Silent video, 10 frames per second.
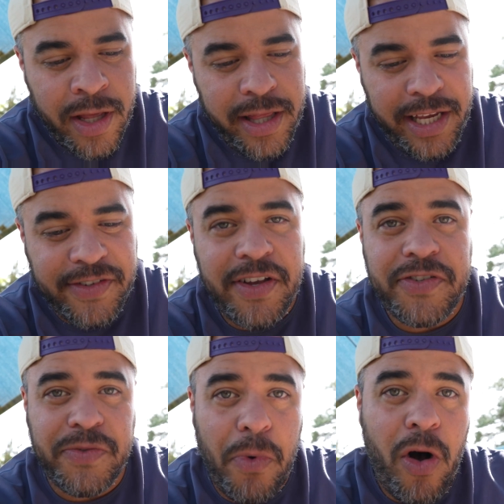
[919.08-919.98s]
these
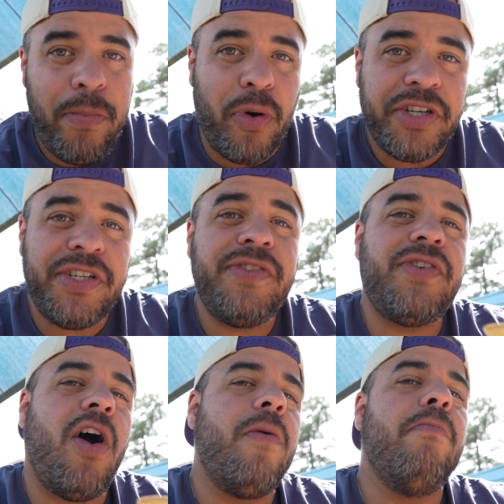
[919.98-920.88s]
small portions
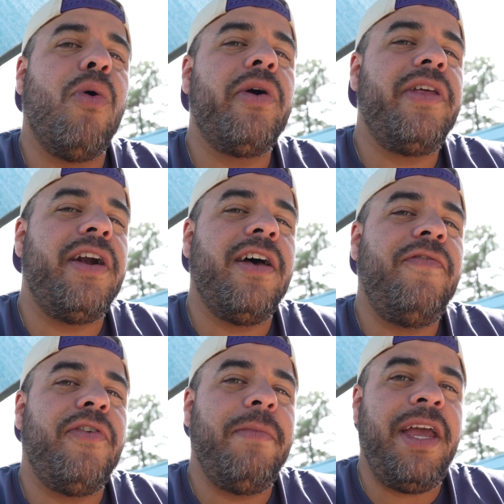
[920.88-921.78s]
are more than enough
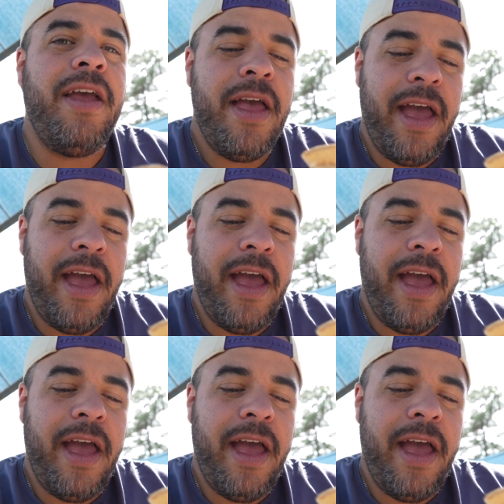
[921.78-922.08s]
for me,